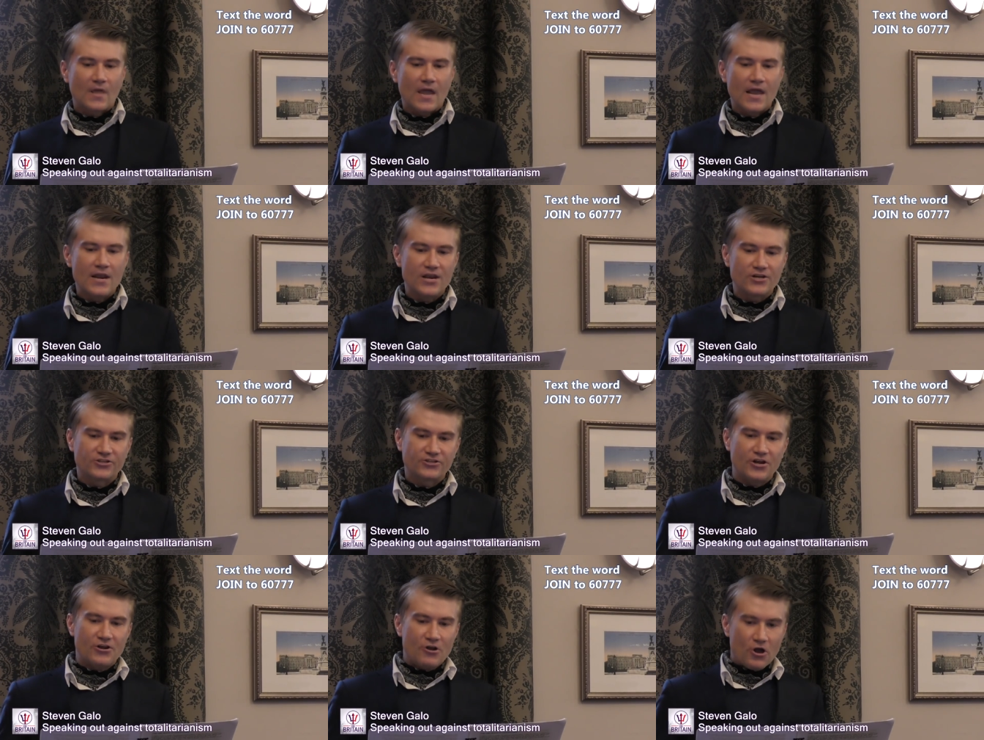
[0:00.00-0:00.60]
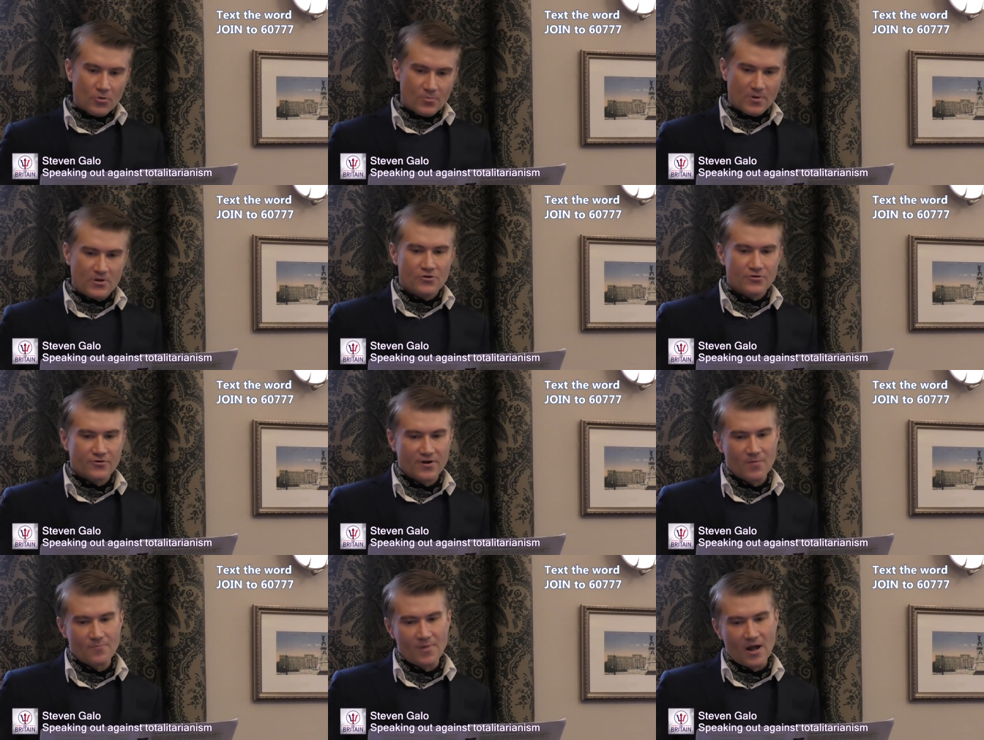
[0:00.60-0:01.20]
in a Chernobyl
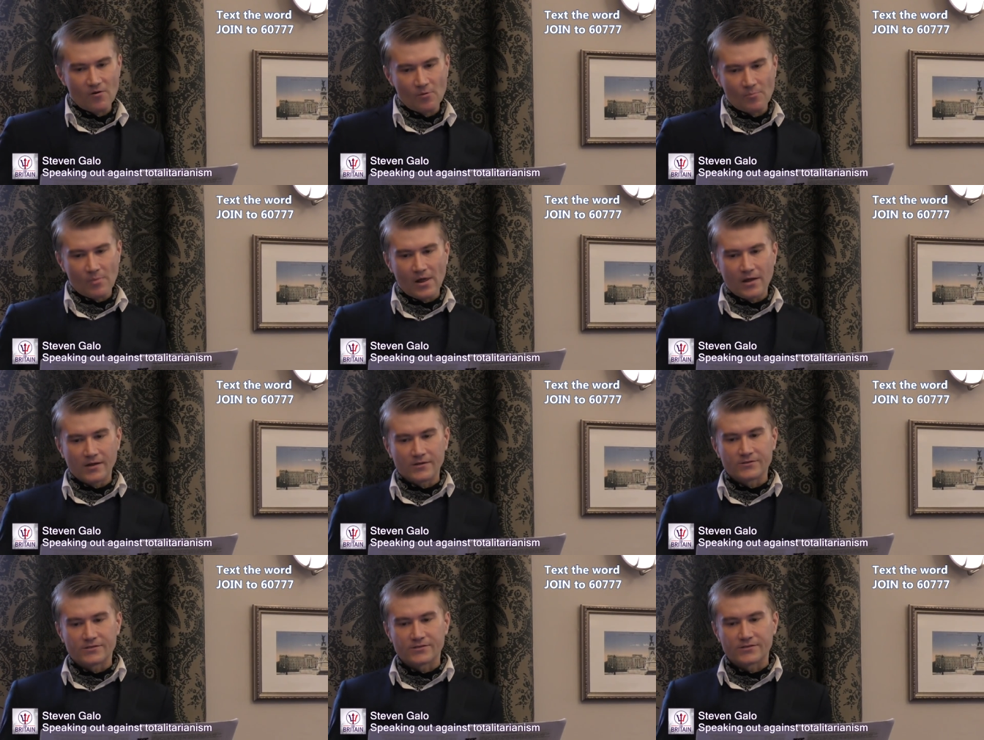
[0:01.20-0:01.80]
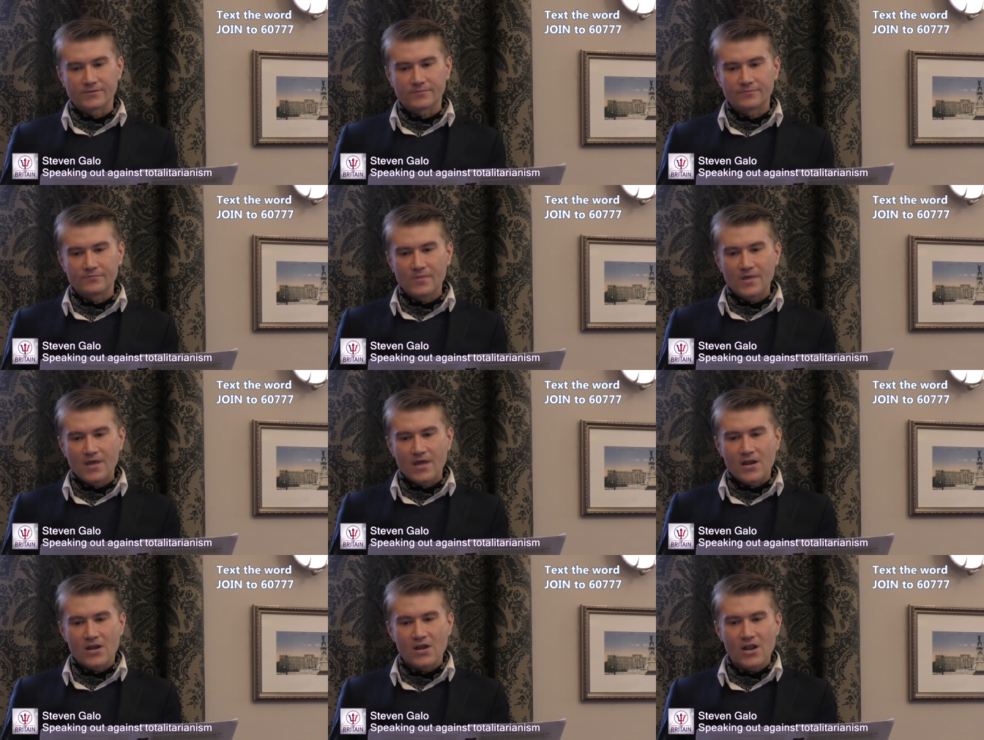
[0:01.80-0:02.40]
nuclear power plant
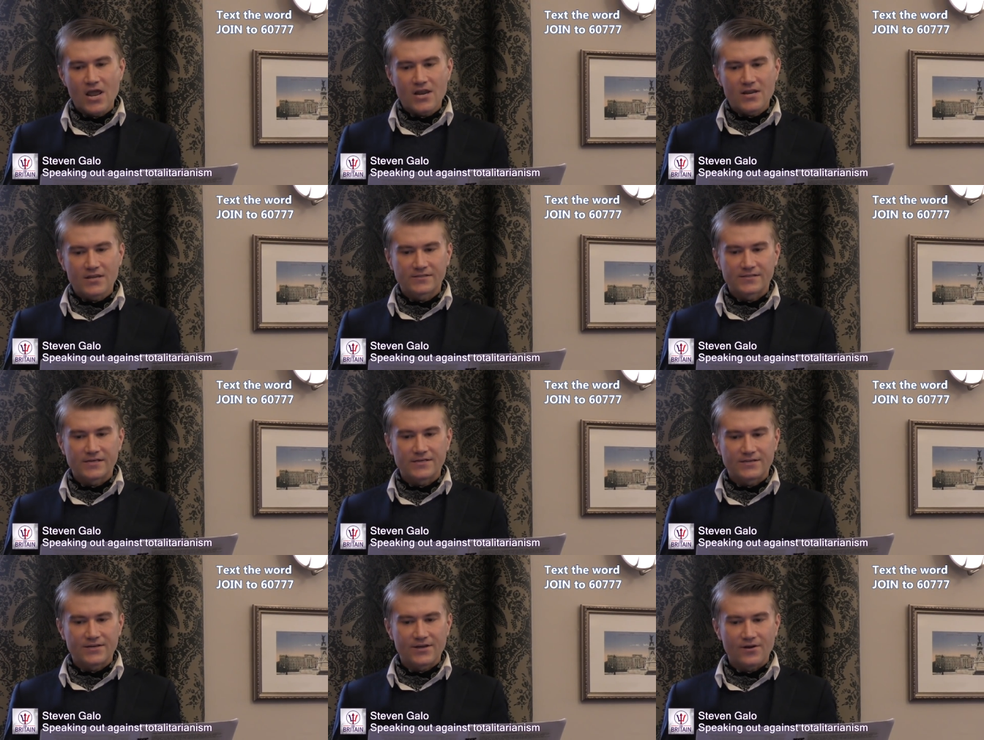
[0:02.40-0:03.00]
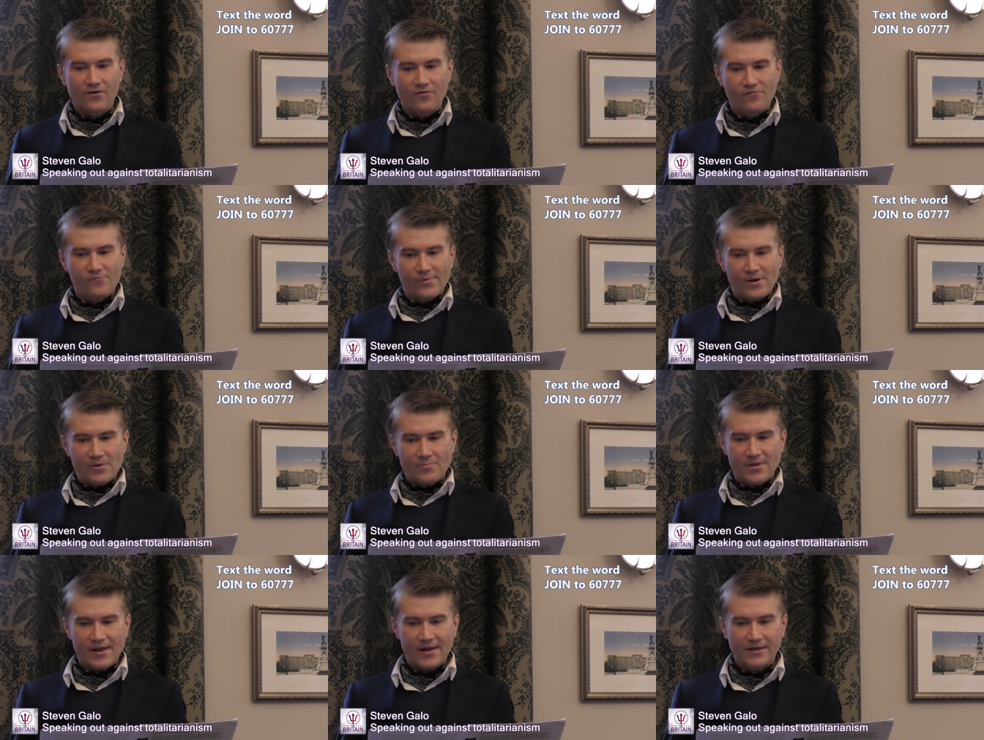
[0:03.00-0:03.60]
near the city of
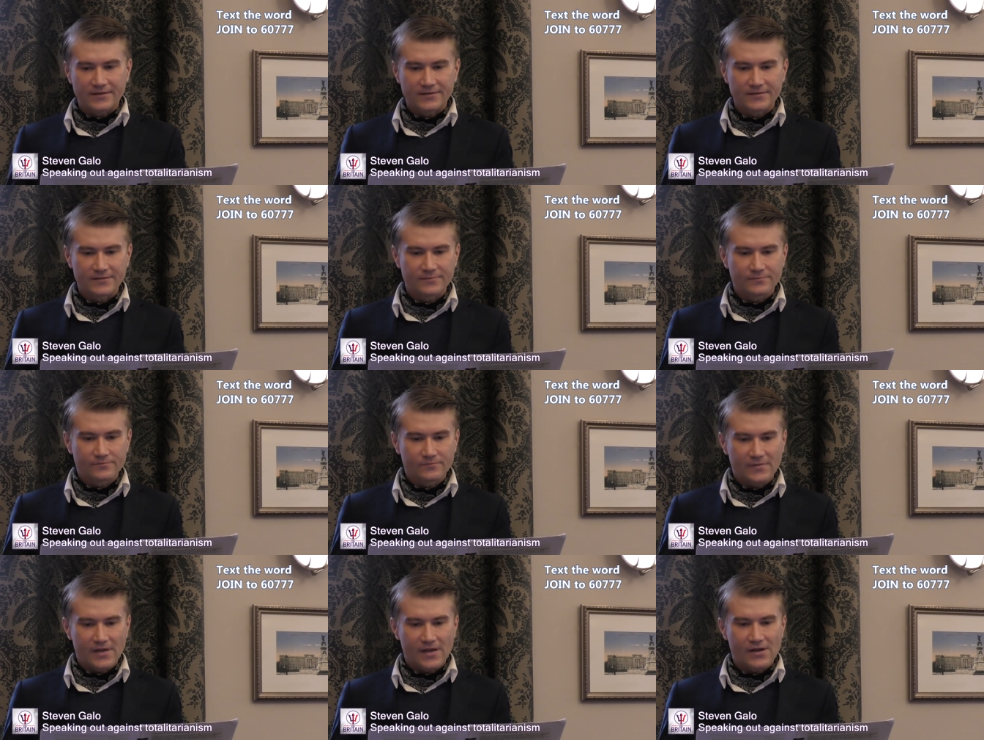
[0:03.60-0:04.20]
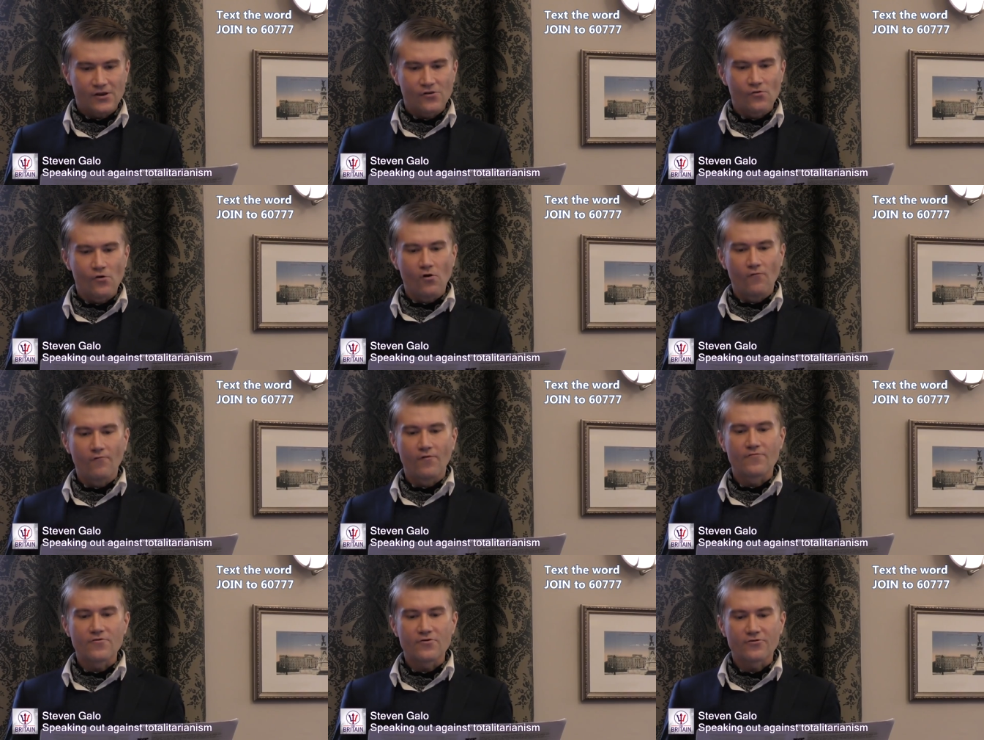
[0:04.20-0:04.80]
Pripyat in the
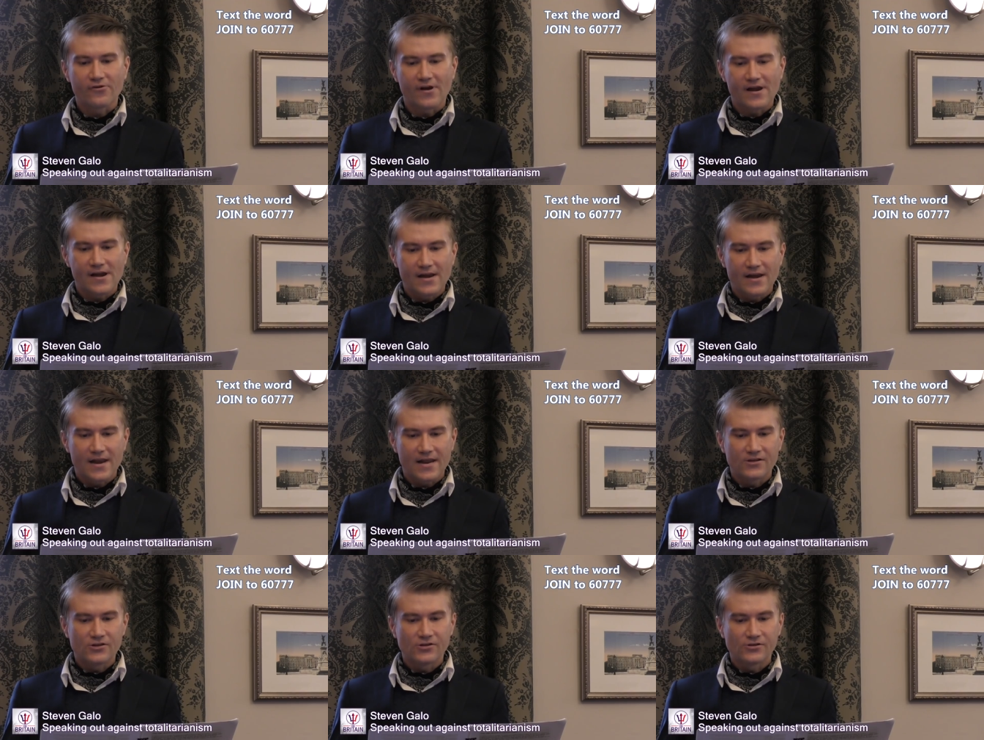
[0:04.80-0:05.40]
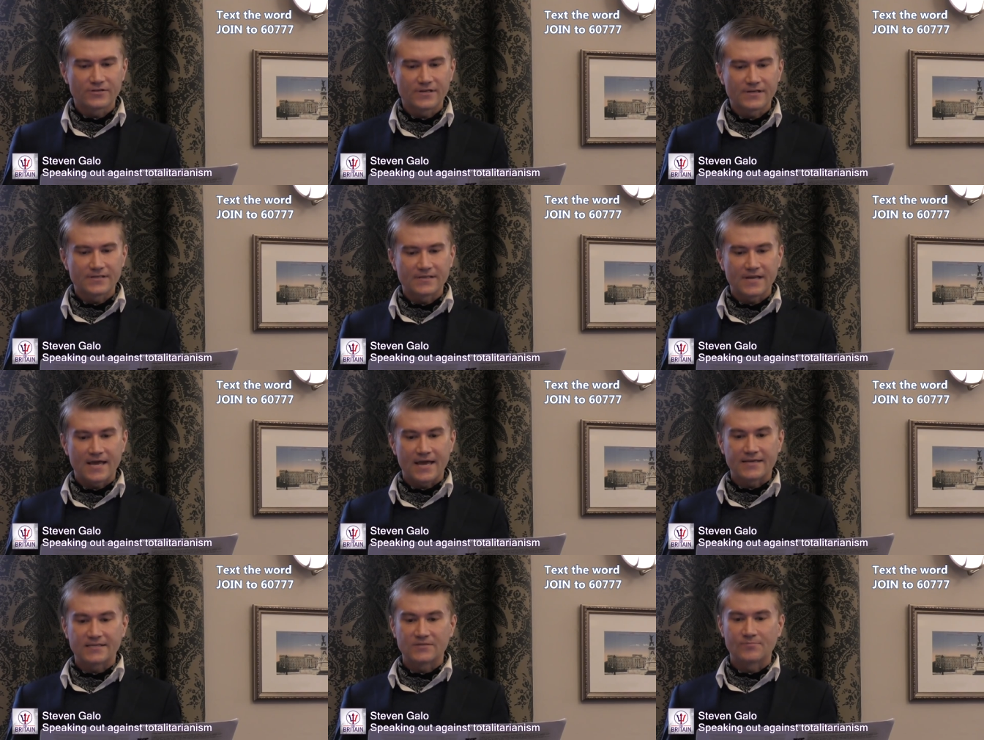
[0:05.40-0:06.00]
north of Ukraine and a
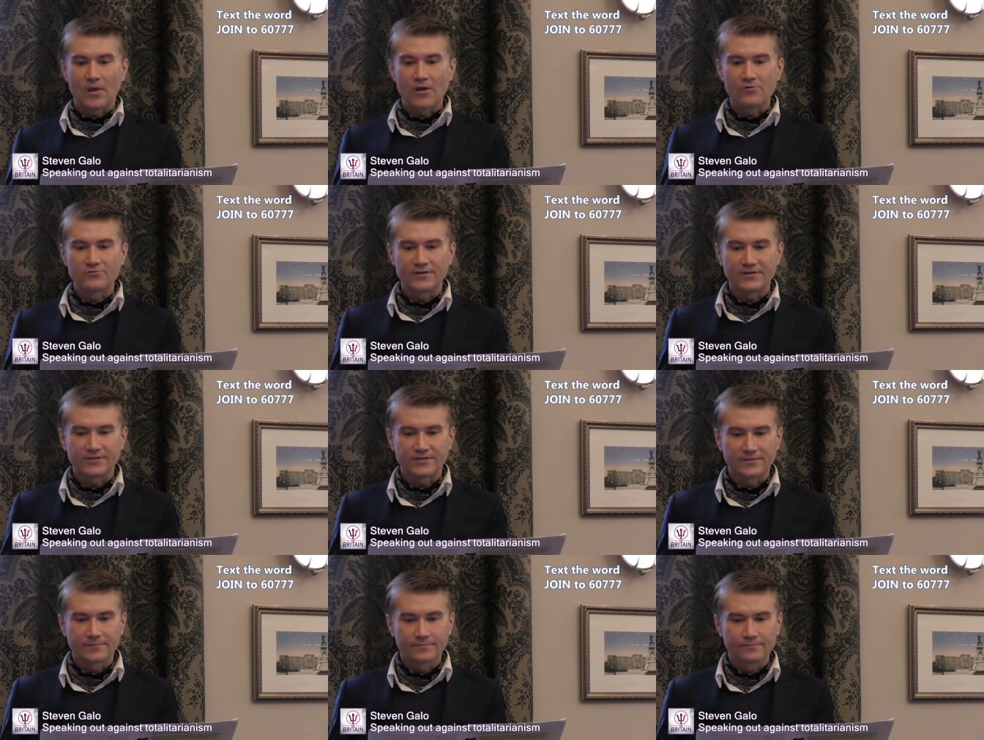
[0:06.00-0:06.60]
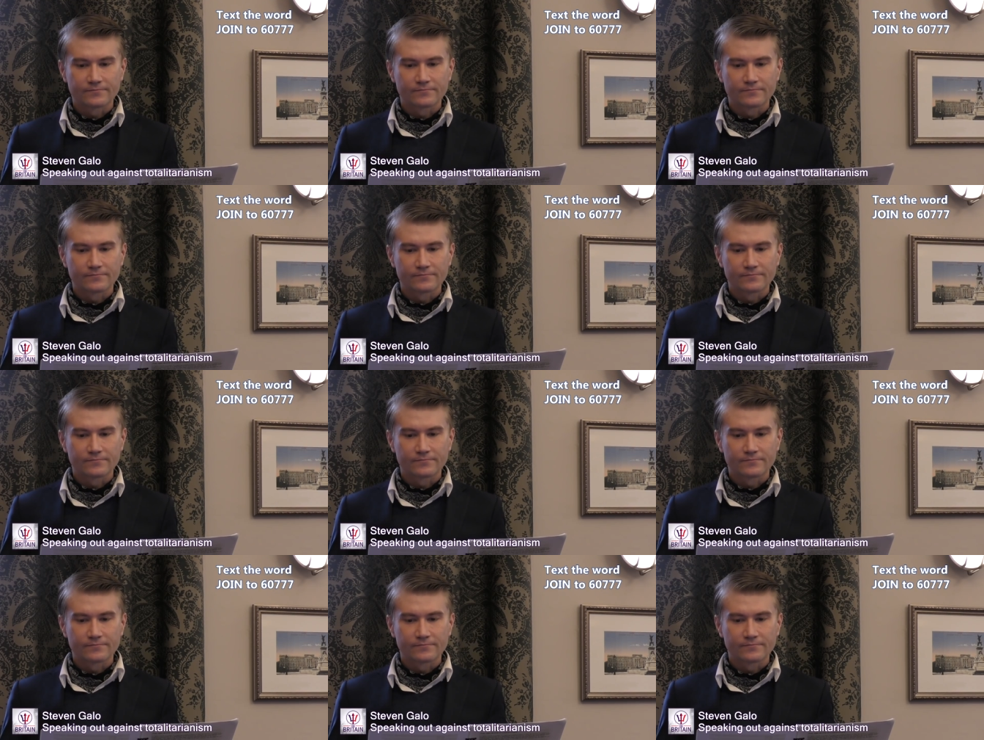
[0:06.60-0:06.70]
USSR exploded.